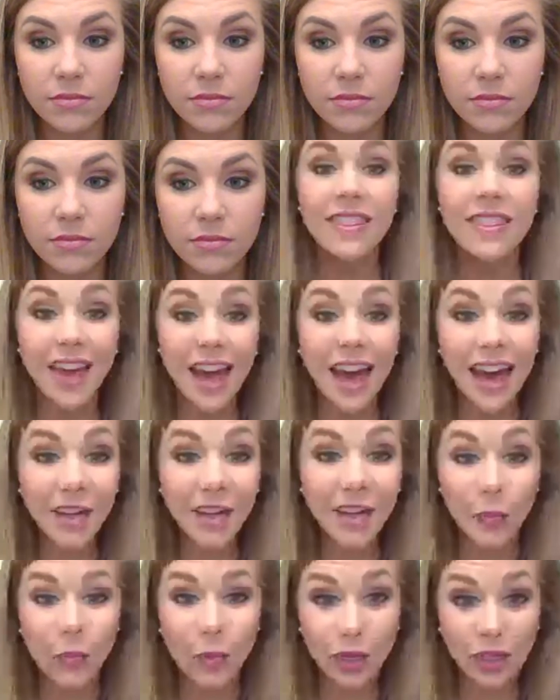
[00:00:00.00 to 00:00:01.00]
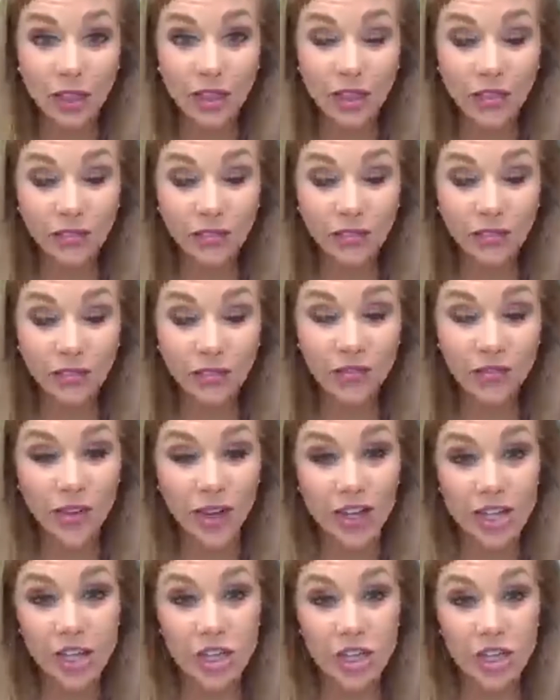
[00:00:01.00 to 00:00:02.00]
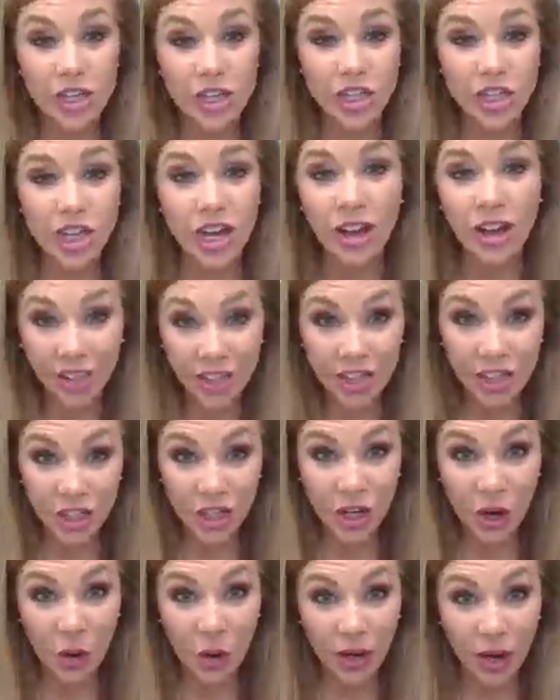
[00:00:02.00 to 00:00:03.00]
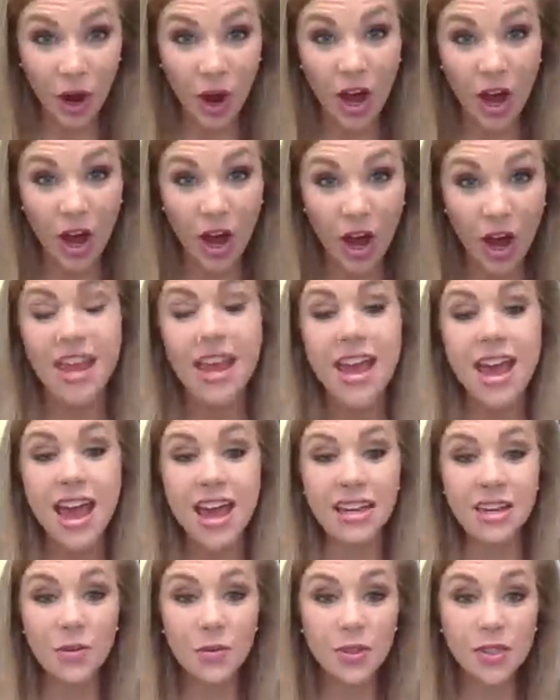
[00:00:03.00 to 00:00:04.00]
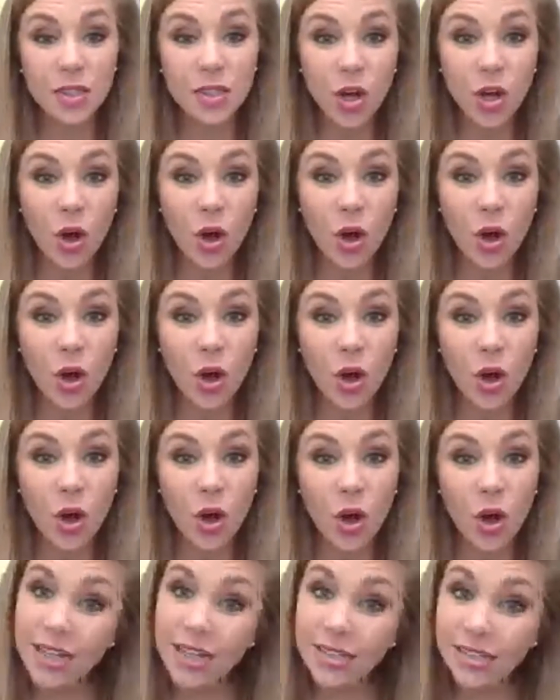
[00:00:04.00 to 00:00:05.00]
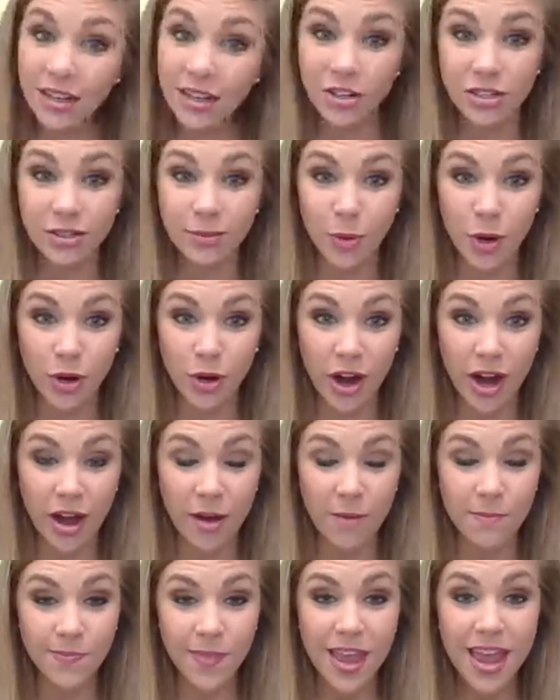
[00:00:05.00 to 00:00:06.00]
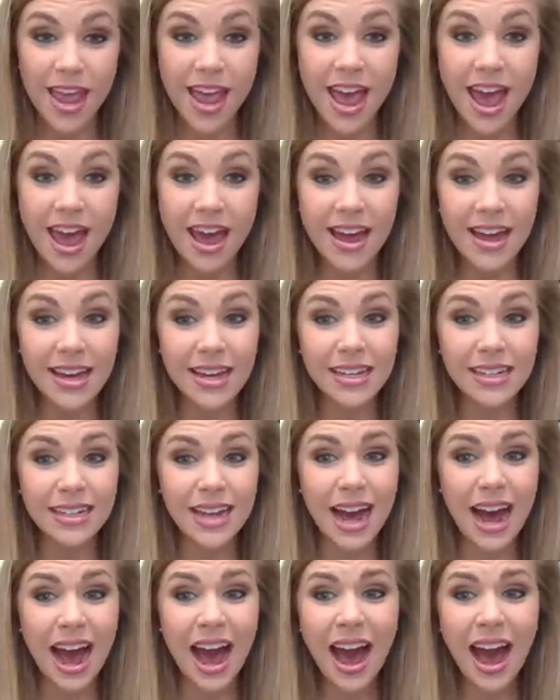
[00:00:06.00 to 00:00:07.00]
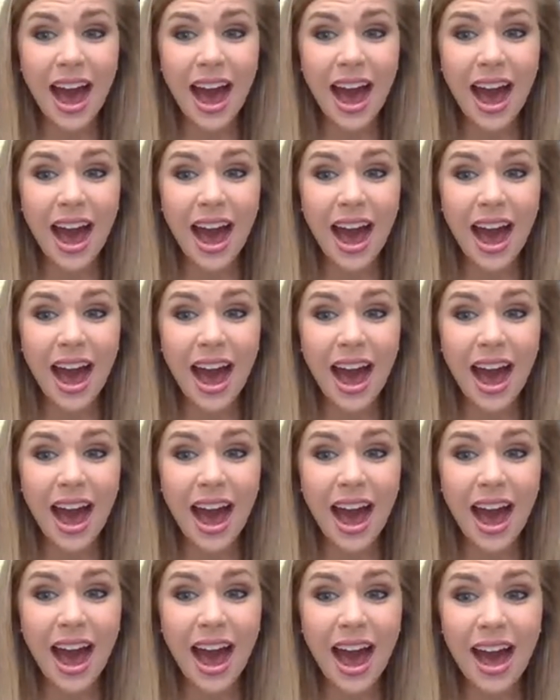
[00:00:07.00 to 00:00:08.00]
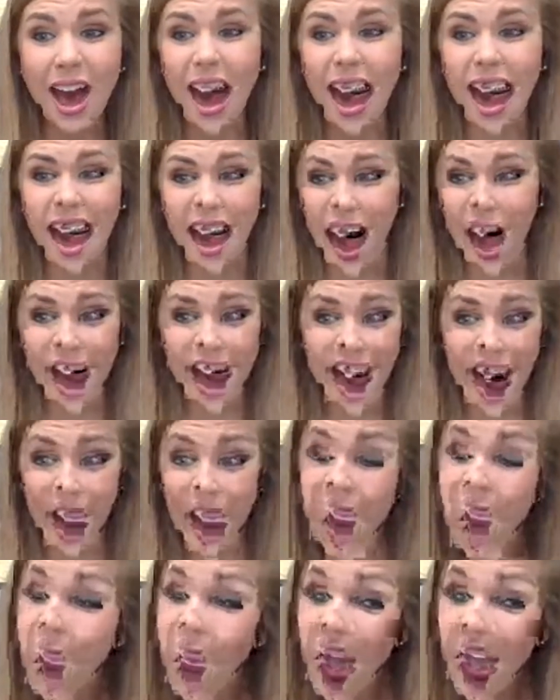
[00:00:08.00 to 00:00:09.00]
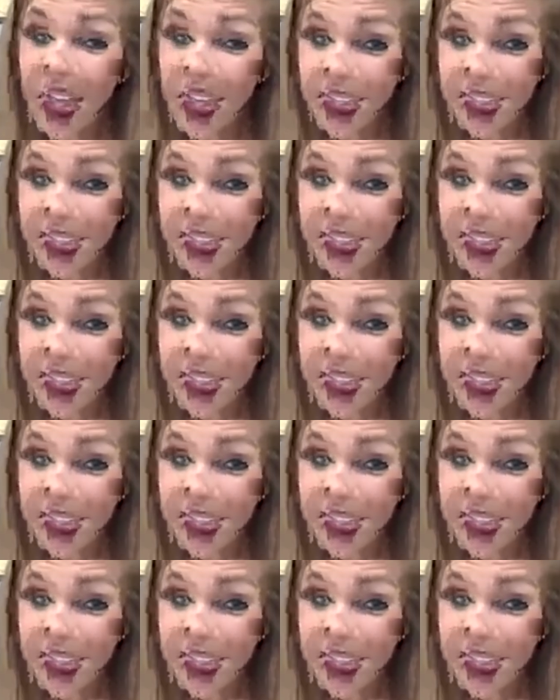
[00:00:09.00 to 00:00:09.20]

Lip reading: I hope this is still going. They had a really fun going on, and it was called a Pay Setters program. And I didn't really know what that was.